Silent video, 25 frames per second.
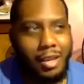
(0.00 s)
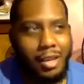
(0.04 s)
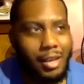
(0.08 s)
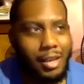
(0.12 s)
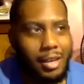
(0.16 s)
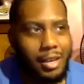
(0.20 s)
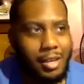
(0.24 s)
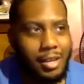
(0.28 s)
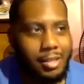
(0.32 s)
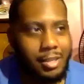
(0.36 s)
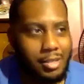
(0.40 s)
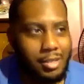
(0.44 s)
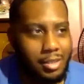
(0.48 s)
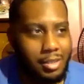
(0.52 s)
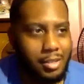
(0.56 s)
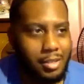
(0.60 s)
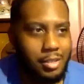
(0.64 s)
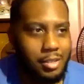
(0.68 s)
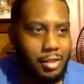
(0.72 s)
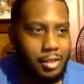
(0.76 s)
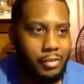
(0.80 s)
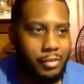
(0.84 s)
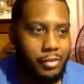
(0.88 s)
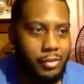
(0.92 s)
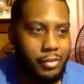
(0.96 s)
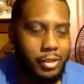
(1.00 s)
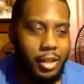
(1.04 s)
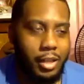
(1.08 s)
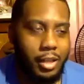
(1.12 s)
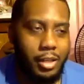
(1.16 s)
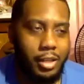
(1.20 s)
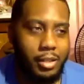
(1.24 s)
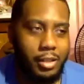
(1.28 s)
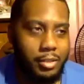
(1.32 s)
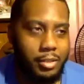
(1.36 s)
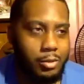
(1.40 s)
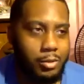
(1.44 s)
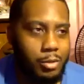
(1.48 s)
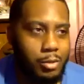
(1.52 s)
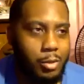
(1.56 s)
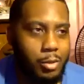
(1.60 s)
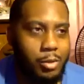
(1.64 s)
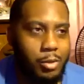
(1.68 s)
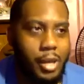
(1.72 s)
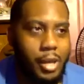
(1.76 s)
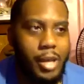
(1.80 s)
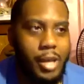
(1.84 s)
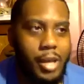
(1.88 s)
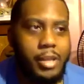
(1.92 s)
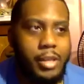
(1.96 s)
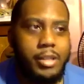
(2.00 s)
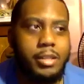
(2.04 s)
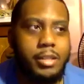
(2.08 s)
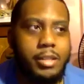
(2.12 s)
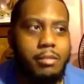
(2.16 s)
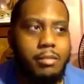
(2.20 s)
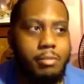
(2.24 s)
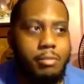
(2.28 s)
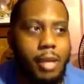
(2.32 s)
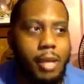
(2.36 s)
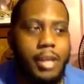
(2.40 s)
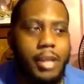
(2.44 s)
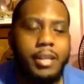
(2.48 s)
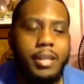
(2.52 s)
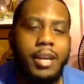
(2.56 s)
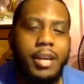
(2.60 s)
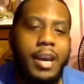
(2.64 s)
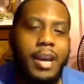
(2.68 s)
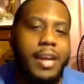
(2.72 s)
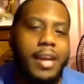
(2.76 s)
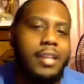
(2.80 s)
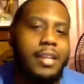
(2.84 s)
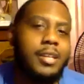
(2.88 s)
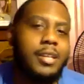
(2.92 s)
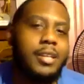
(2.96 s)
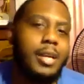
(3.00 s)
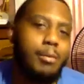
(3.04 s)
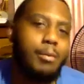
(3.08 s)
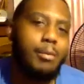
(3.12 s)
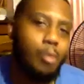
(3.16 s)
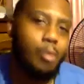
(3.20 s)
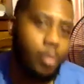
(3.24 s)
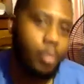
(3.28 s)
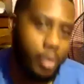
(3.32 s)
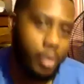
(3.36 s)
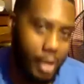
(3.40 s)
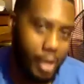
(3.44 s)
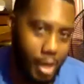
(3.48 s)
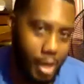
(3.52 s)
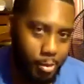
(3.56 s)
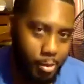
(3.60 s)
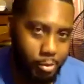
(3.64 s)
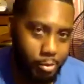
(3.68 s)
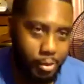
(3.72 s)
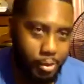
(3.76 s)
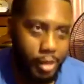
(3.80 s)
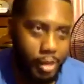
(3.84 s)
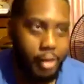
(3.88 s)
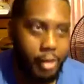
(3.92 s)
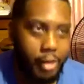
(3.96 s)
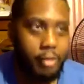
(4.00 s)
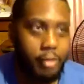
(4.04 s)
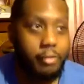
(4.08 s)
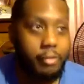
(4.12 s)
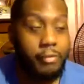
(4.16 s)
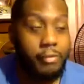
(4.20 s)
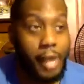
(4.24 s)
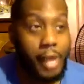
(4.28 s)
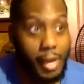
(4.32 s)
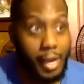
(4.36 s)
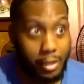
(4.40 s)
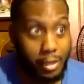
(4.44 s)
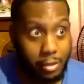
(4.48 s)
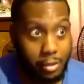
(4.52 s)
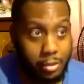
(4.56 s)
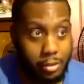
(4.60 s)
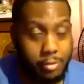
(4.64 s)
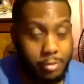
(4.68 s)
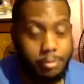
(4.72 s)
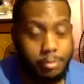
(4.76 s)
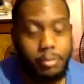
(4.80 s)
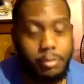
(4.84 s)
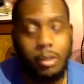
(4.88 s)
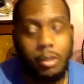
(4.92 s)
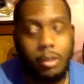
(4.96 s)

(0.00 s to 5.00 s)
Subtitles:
It's I feel like, now he done had a number one album now, finally.